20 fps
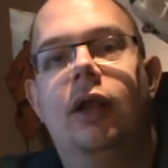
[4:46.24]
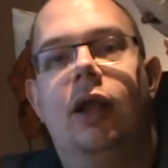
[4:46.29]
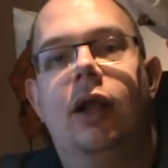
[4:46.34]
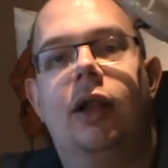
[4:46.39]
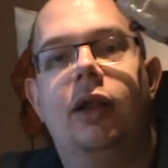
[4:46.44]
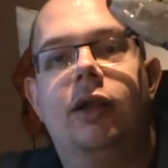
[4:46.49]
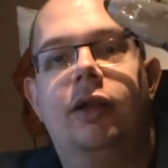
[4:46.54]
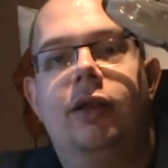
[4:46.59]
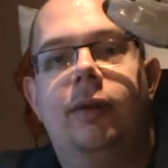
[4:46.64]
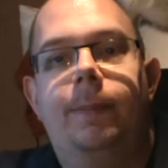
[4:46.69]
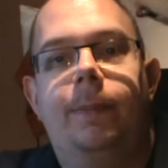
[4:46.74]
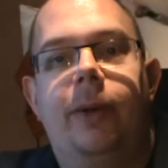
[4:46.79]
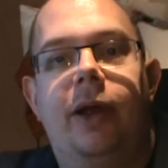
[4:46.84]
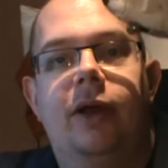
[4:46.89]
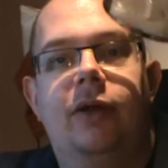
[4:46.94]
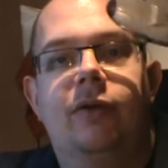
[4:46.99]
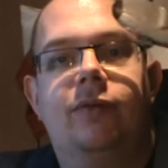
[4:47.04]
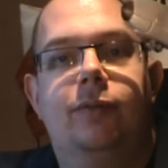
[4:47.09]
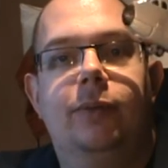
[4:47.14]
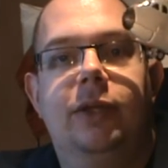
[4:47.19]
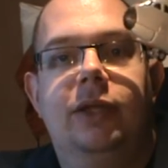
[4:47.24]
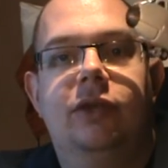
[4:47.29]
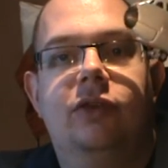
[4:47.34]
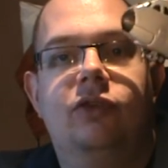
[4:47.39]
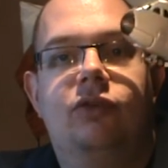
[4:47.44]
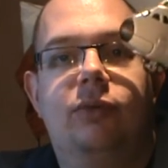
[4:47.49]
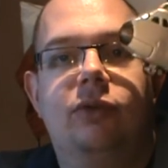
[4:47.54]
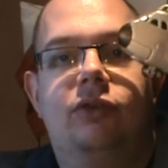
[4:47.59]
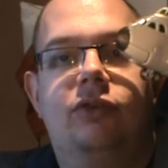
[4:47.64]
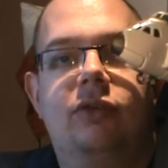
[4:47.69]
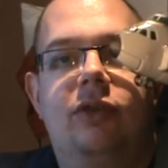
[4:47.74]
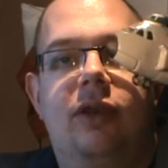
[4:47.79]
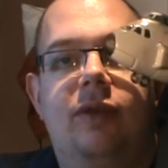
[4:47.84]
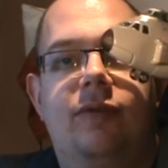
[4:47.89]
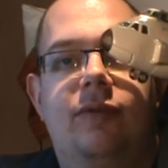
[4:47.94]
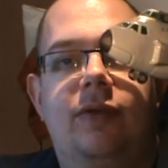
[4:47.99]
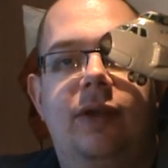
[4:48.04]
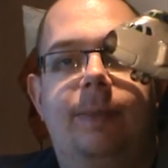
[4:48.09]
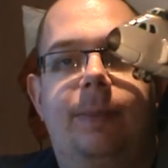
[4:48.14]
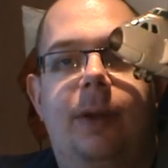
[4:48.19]
a little pair of wheels which you can
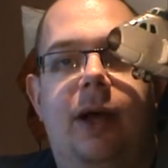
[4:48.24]
flip